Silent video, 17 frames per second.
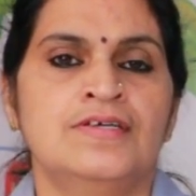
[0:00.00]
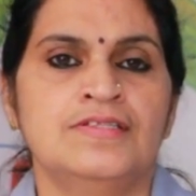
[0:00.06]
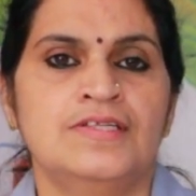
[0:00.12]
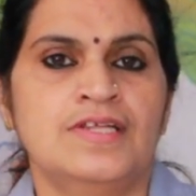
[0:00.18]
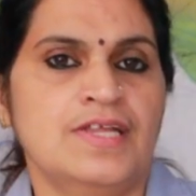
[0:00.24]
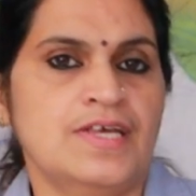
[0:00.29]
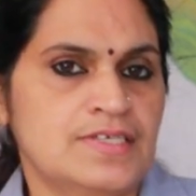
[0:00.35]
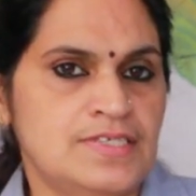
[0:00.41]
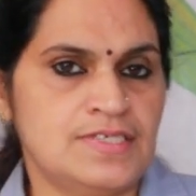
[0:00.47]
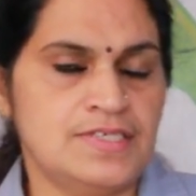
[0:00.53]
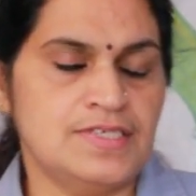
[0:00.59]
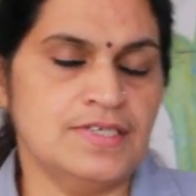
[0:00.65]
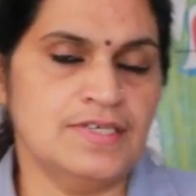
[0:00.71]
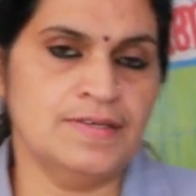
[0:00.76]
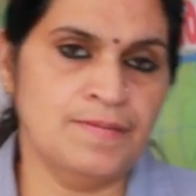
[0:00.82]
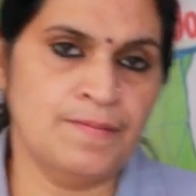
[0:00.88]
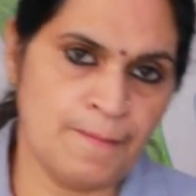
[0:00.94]
The next
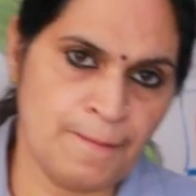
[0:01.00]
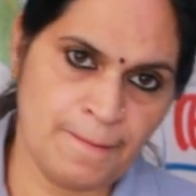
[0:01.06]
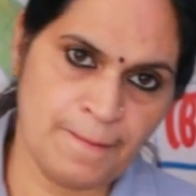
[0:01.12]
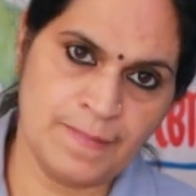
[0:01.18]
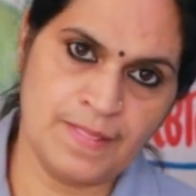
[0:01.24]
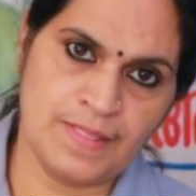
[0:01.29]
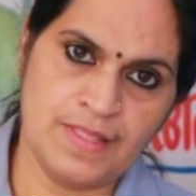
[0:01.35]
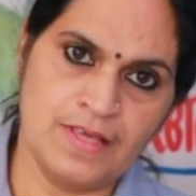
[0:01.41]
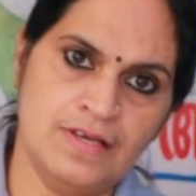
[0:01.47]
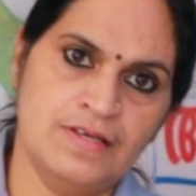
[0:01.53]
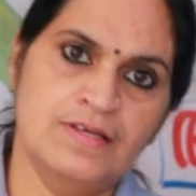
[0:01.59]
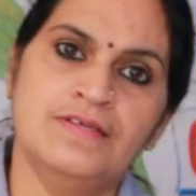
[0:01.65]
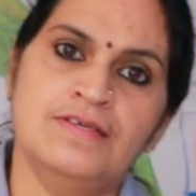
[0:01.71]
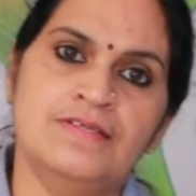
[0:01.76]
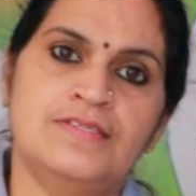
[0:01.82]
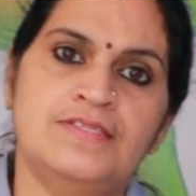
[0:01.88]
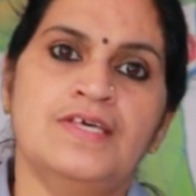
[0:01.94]

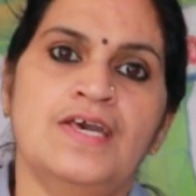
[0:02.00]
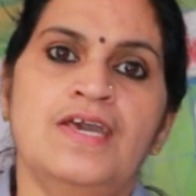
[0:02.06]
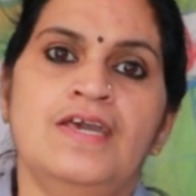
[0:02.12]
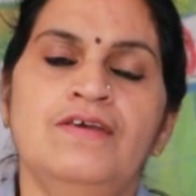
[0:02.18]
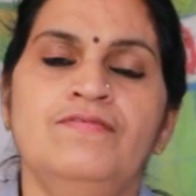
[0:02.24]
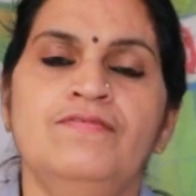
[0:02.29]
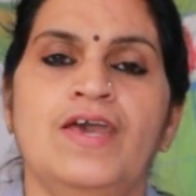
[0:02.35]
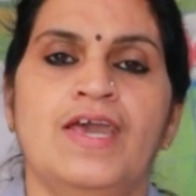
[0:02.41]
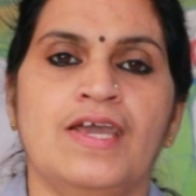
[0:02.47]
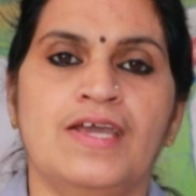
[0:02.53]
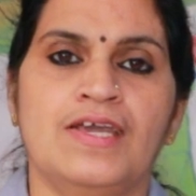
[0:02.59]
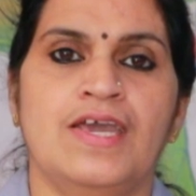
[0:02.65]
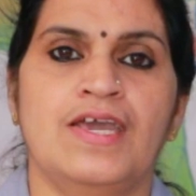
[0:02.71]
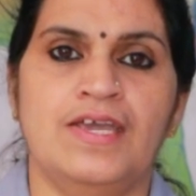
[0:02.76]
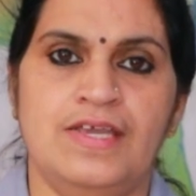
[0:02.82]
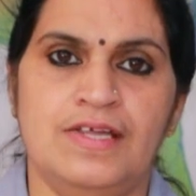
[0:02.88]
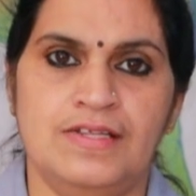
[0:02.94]
Save
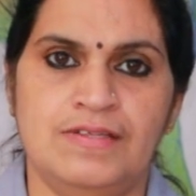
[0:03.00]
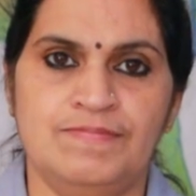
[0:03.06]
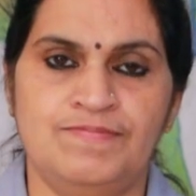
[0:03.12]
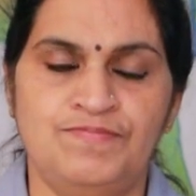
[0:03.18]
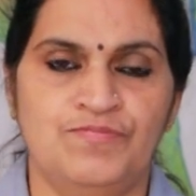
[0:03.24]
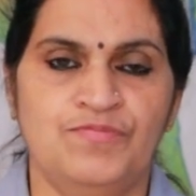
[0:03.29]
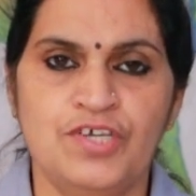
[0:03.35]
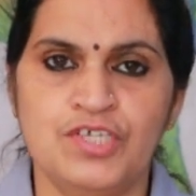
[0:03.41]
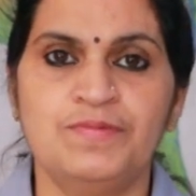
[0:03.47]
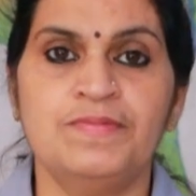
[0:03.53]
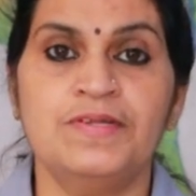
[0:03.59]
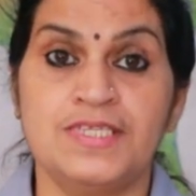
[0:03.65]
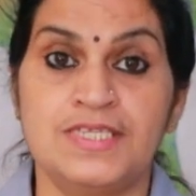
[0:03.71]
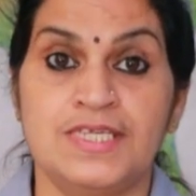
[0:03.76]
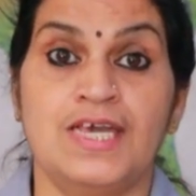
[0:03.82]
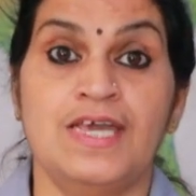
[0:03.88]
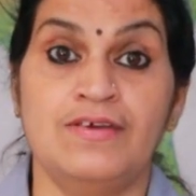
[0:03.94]
again. What's mean
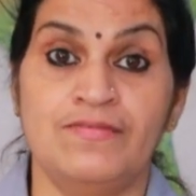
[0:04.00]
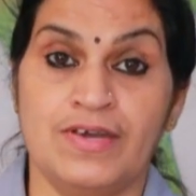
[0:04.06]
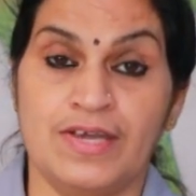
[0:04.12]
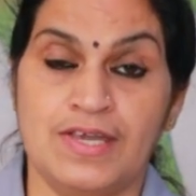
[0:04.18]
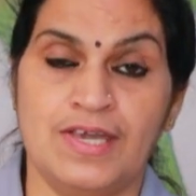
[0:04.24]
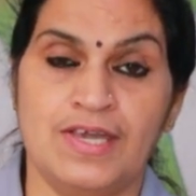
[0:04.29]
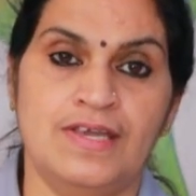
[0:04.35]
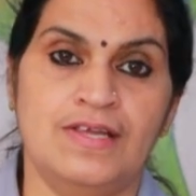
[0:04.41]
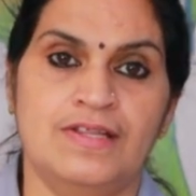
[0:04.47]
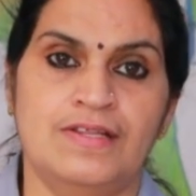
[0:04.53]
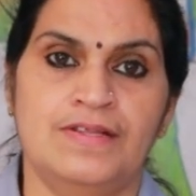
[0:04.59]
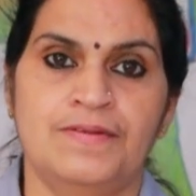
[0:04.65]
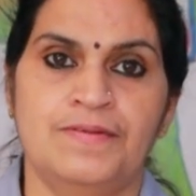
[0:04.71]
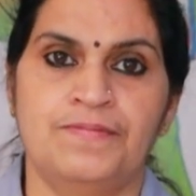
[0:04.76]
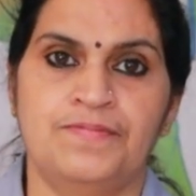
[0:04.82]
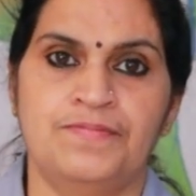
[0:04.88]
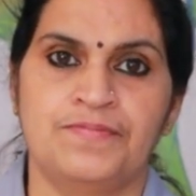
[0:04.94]
save again?
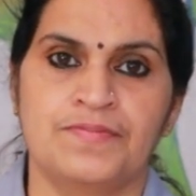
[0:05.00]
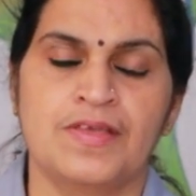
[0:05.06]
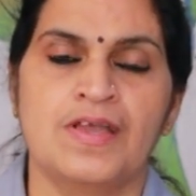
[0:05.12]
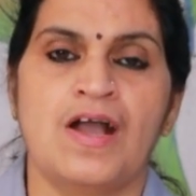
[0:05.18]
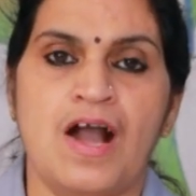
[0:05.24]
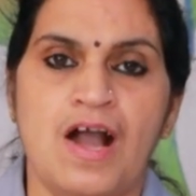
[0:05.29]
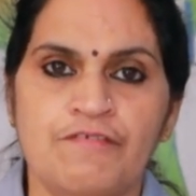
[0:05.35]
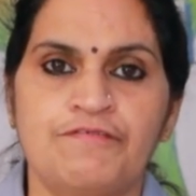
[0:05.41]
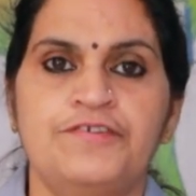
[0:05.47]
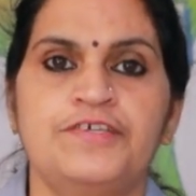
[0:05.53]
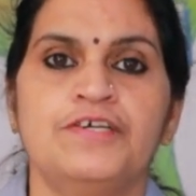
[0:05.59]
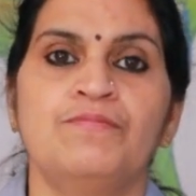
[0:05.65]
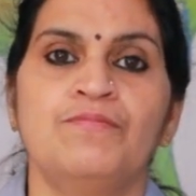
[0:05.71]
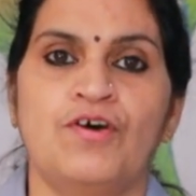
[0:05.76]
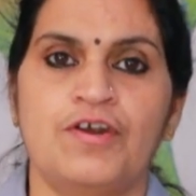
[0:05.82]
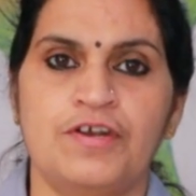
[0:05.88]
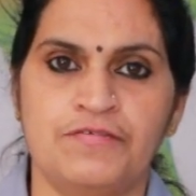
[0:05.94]
After
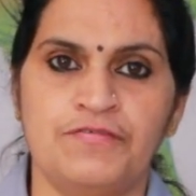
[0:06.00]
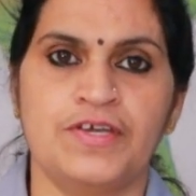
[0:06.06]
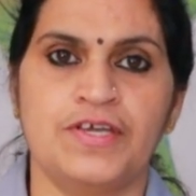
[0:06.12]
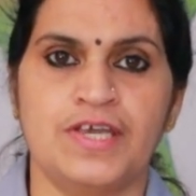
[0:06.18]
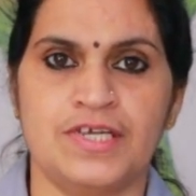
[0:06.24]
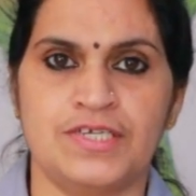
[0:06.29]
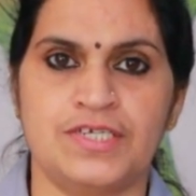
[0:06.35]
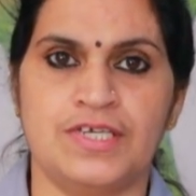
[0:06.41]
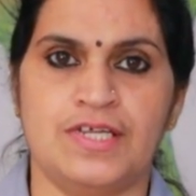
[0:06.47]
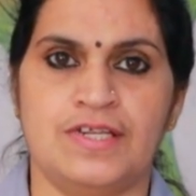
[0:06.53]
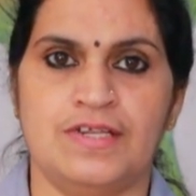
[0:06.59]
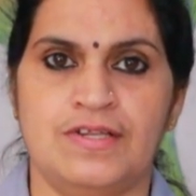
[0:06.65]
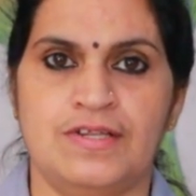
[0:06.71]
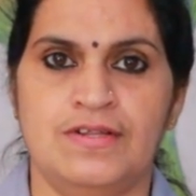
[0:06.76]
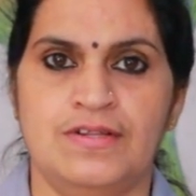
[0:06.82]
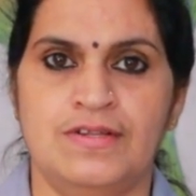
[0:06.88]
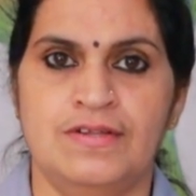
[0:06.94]
modification,
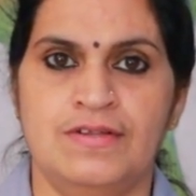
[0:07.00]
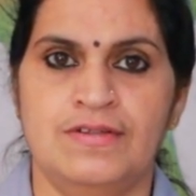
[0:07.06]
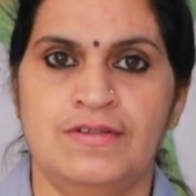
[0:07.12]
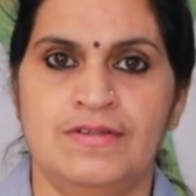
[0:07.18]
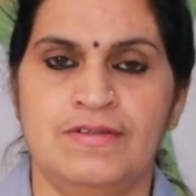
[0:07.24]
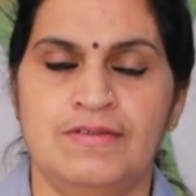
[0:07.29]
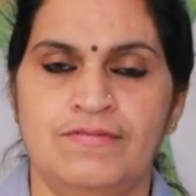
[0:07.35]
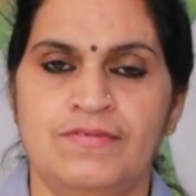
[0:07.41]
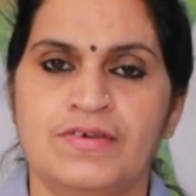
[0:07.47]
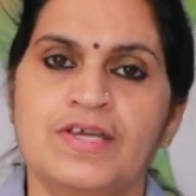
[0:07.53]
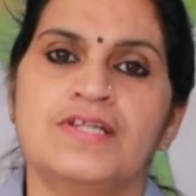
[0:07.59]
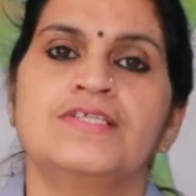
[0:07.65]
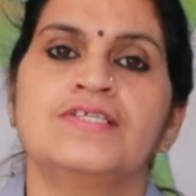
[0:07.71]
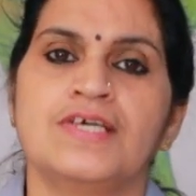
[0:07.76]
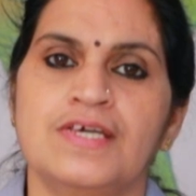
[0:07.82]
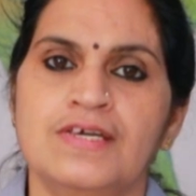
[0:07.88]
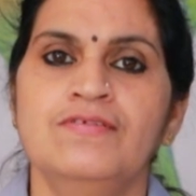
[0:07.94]
we can
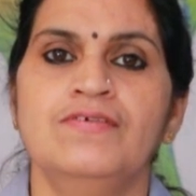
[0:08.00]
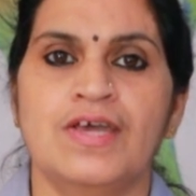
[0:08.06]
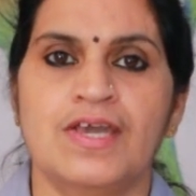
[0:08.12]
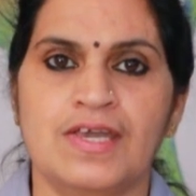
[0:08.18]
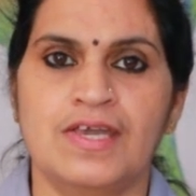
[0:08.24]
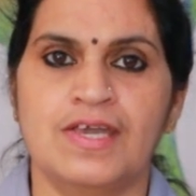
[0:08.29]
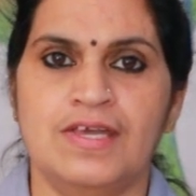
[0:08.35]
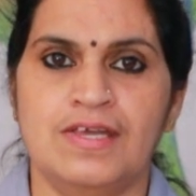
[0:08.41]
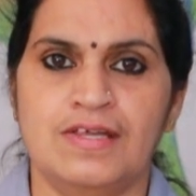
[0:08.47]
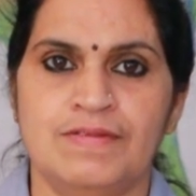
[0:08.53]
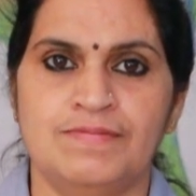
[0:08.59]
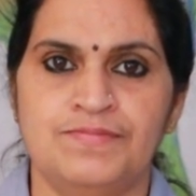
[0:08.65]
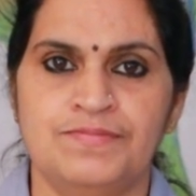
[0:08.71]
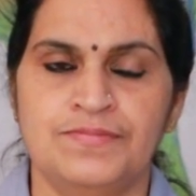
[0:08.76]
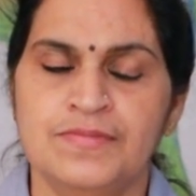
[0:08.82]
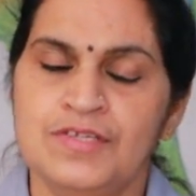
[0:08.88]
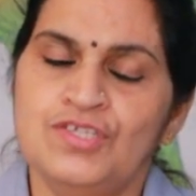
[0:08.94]
save again.
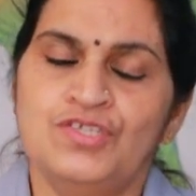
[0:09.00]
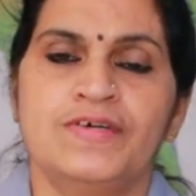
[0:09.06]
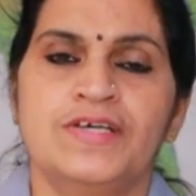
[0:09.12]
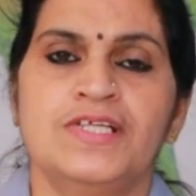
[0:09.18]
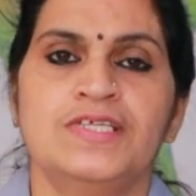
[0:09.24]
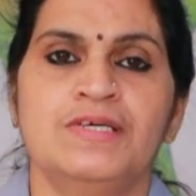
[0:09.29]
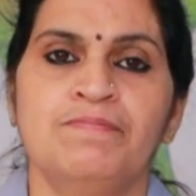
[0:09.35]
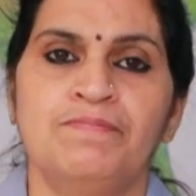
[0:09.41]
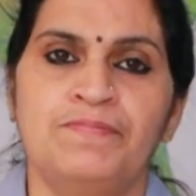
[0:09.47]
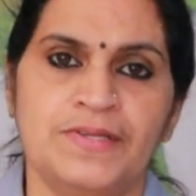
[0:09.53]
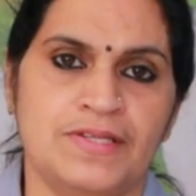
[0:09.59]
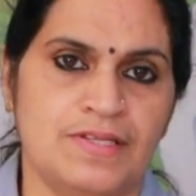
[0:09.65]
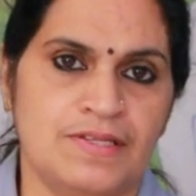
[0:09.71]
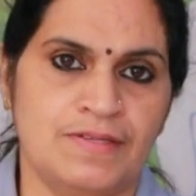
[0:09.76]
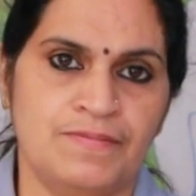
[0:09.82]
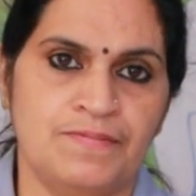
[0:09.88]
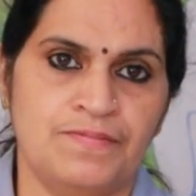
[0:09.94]
It is very simple.